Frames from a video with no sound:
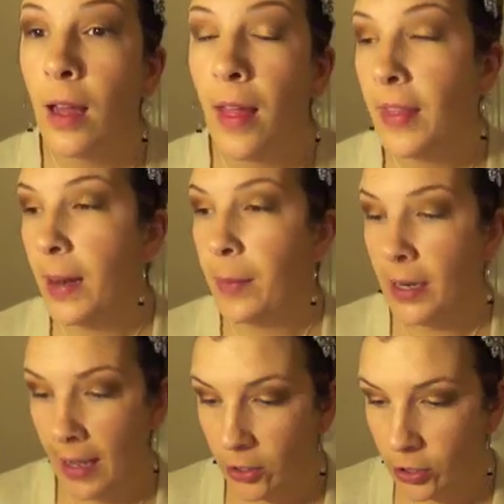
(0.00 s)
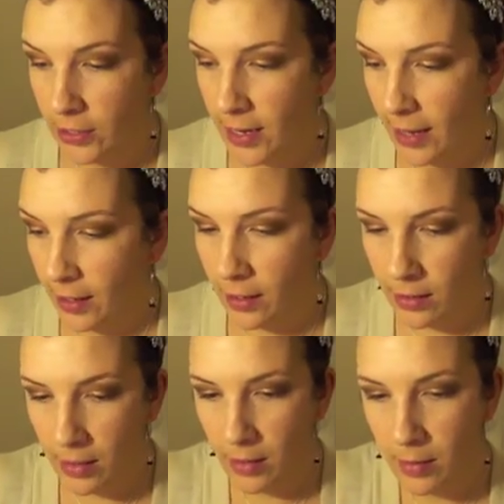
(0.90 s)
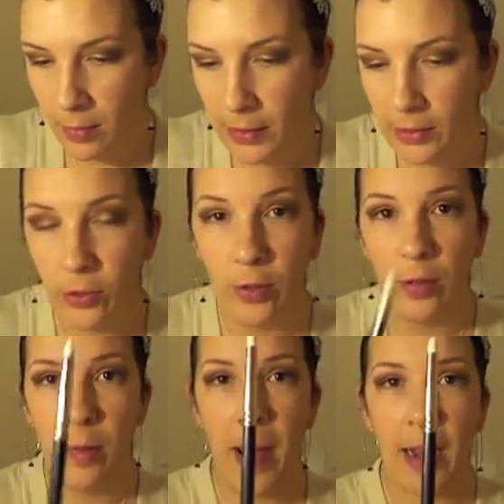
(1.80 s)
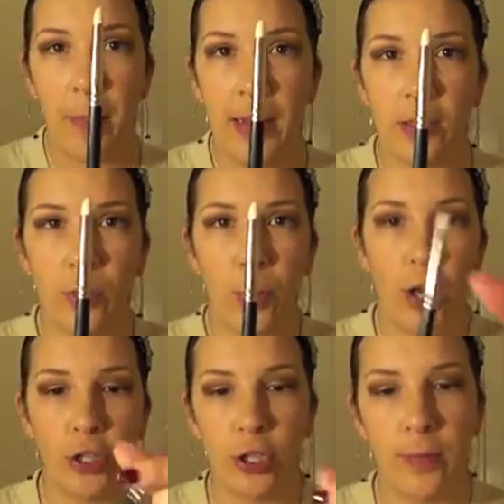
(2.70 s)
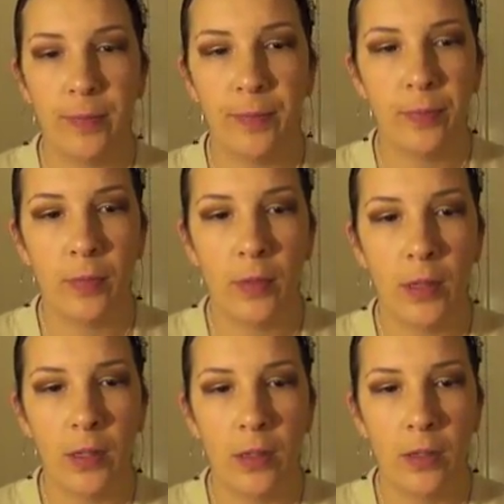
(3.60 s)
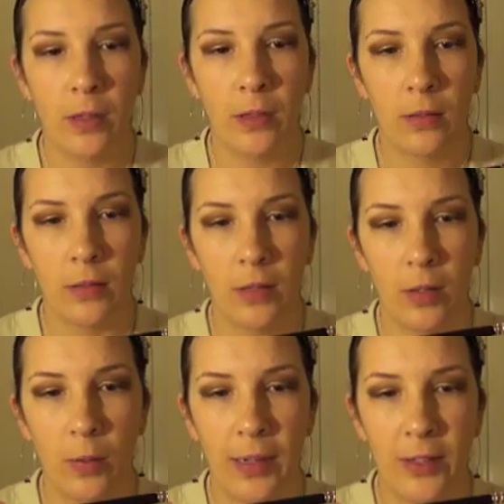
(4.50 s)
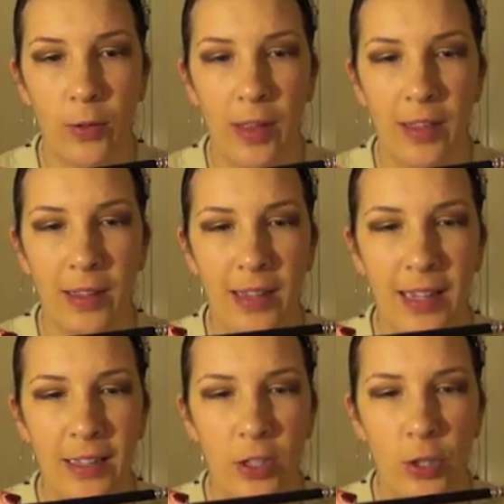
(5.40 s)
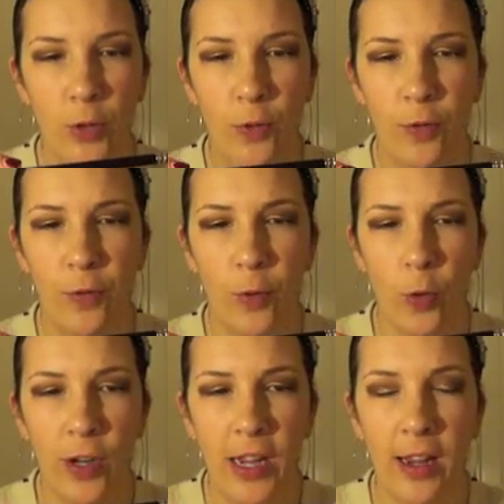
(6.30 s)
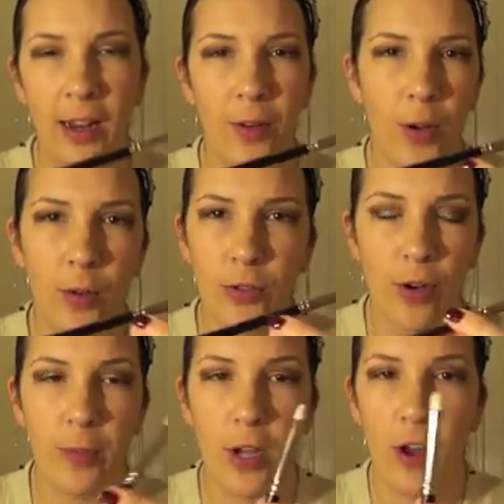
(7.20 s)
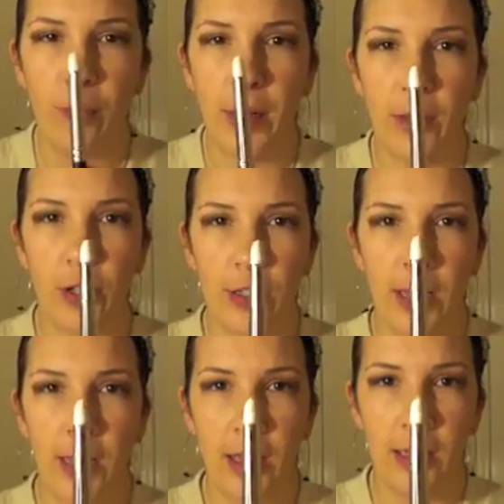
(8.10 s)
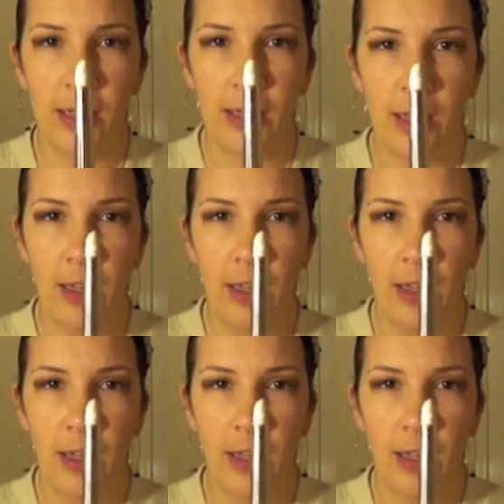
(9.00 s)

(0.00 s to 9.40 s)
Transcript: And then I'm going to actually take my little MAC pencil brush. Oh, I think it's a 240. I don't know. It's rubbed off, but it looks like this.